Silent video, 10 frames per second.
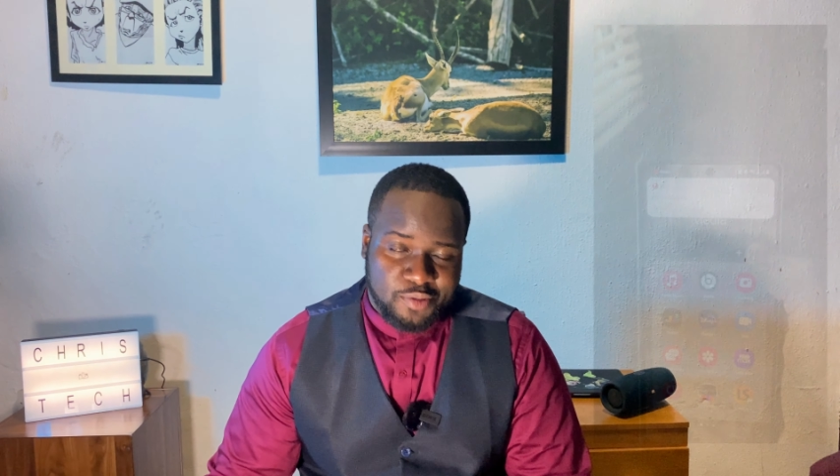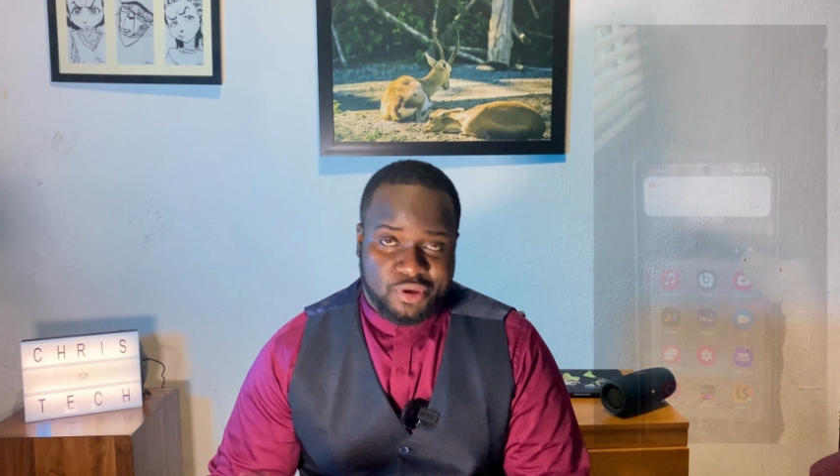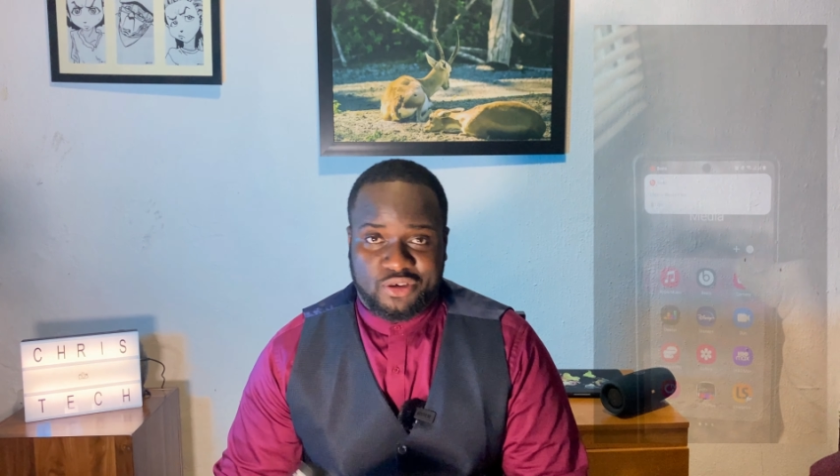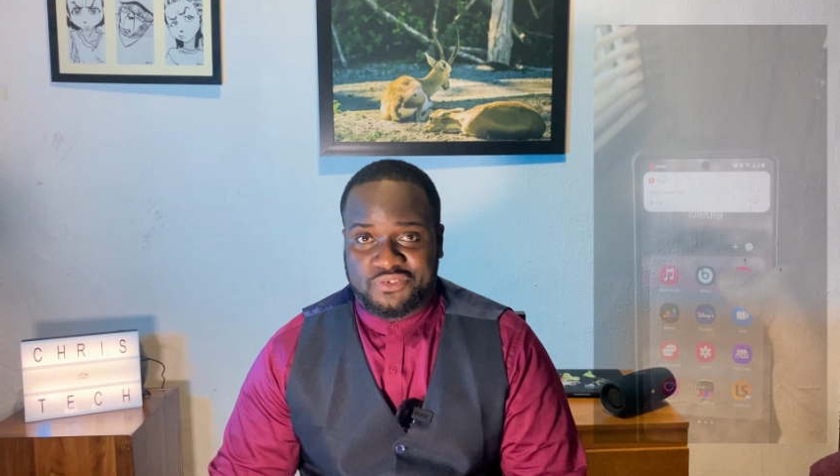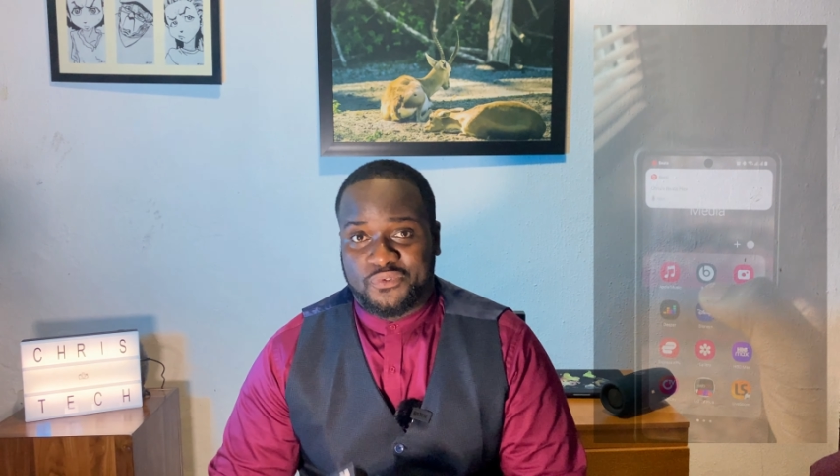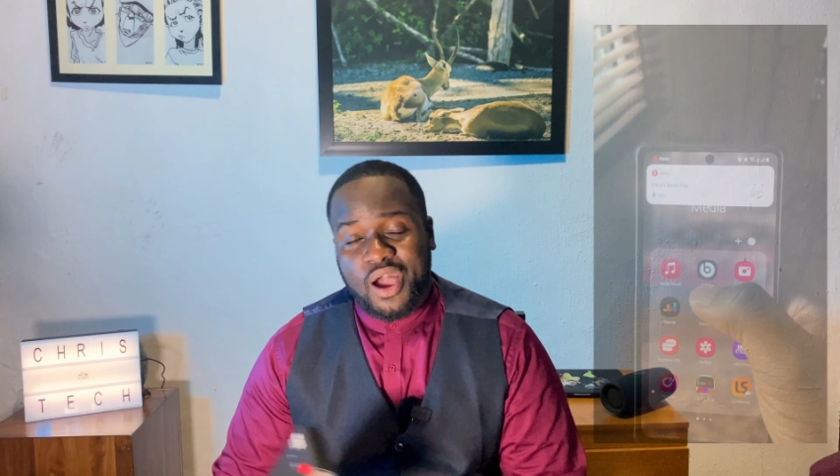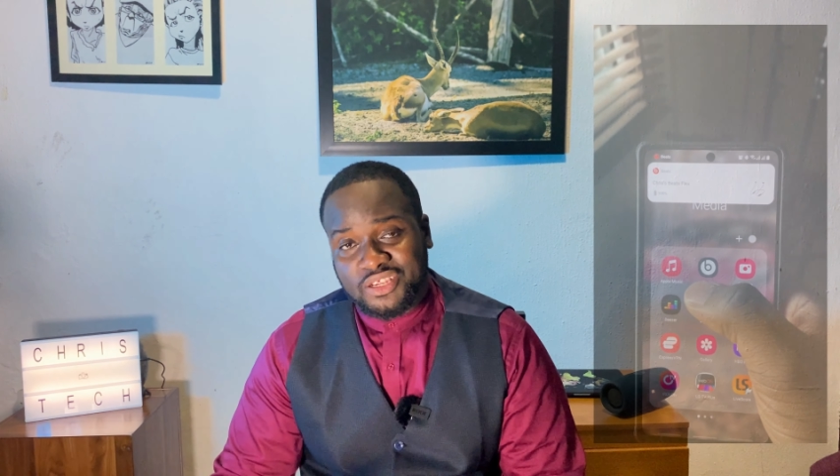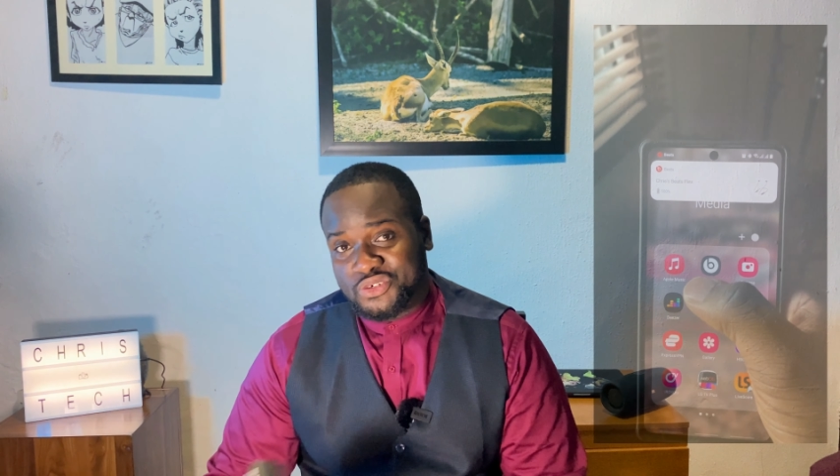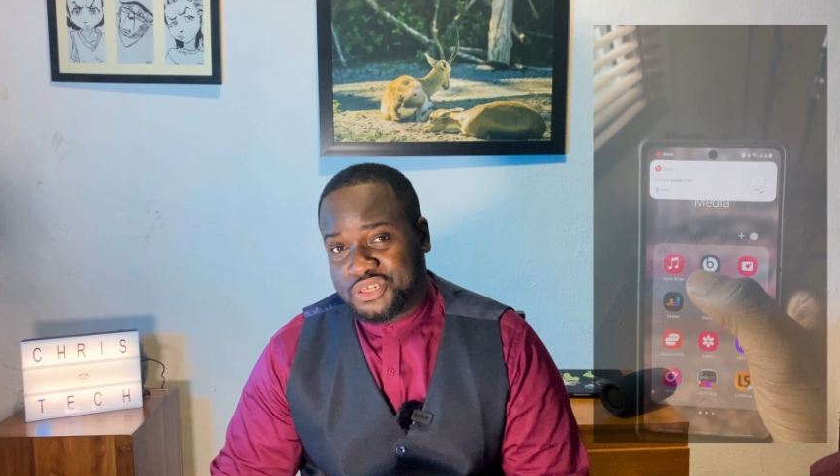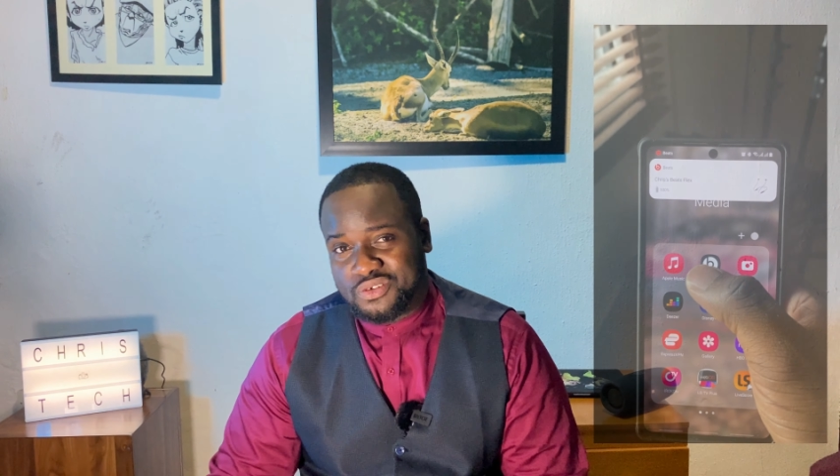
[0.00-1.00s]
because for
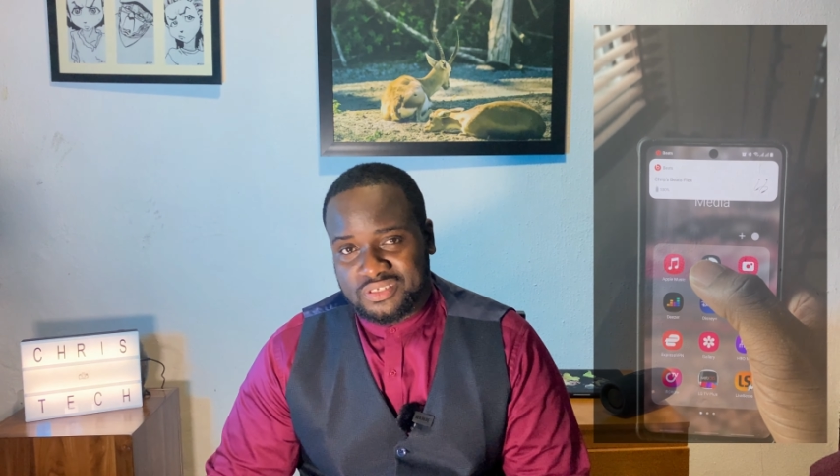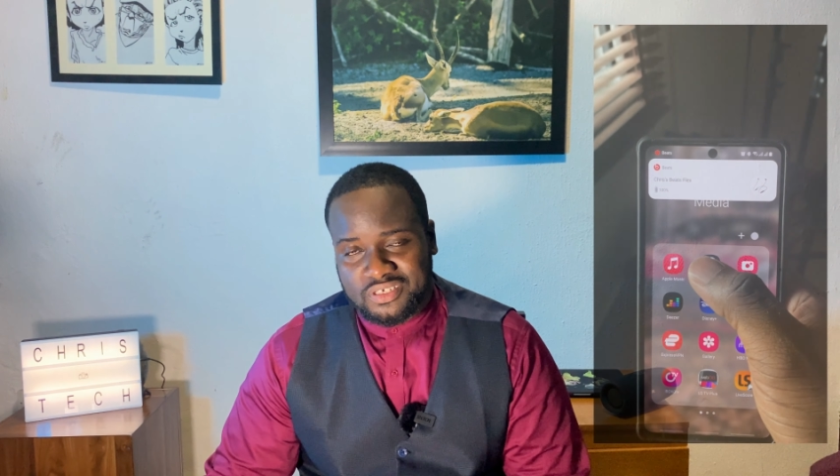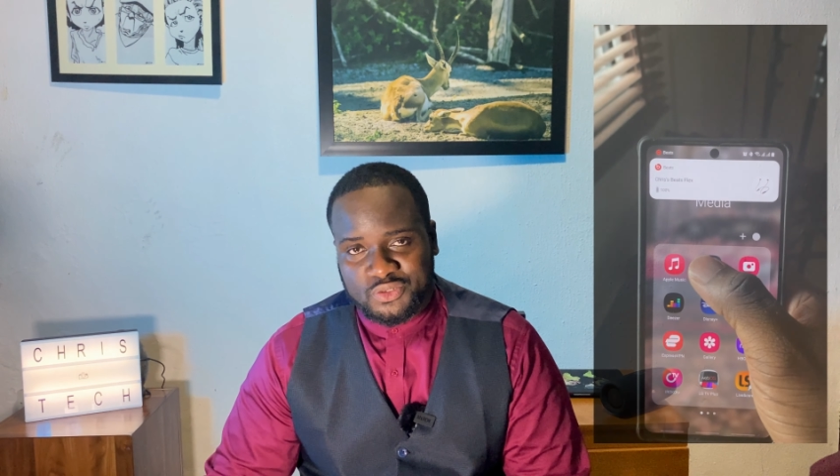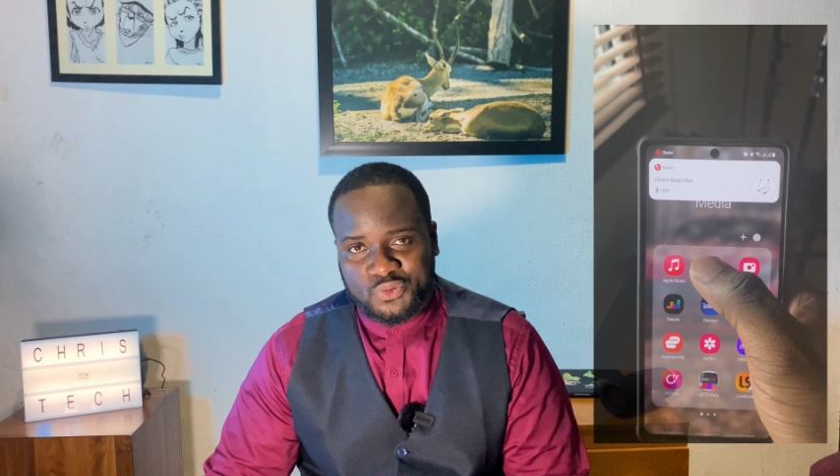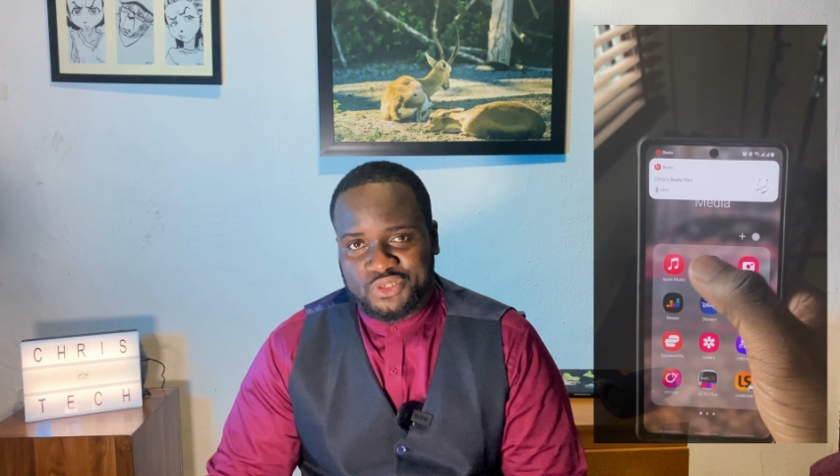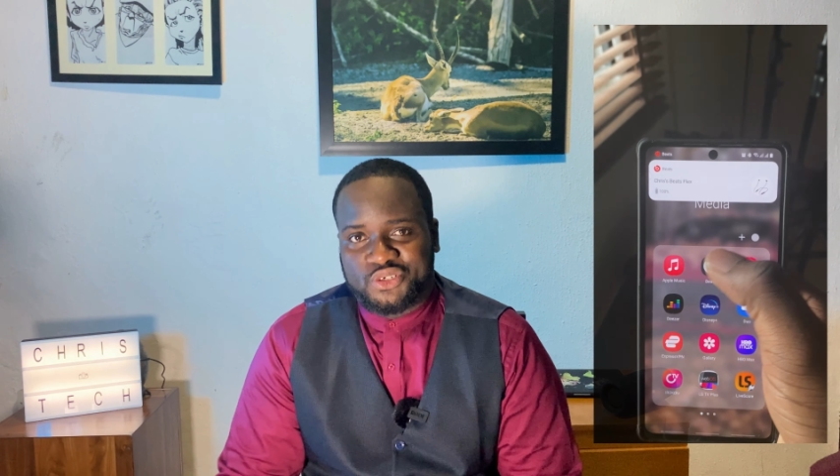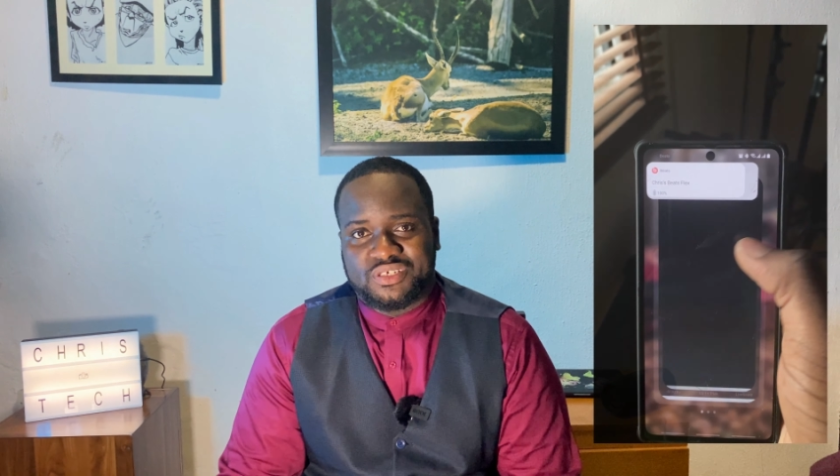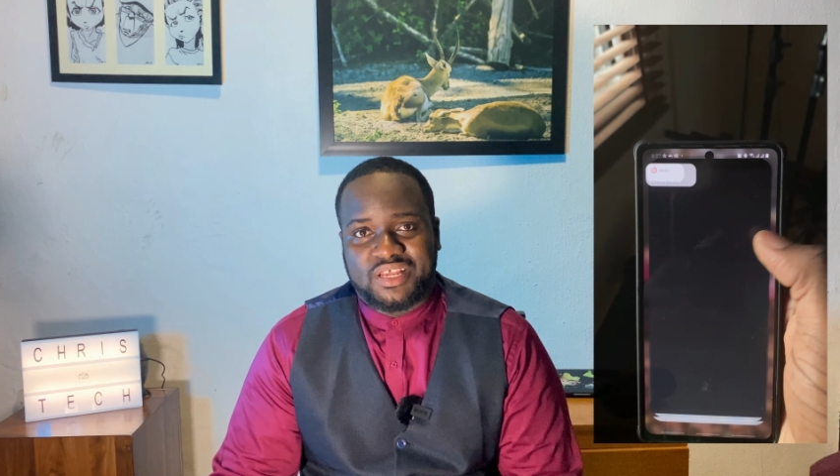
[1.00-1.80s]
Android users, once you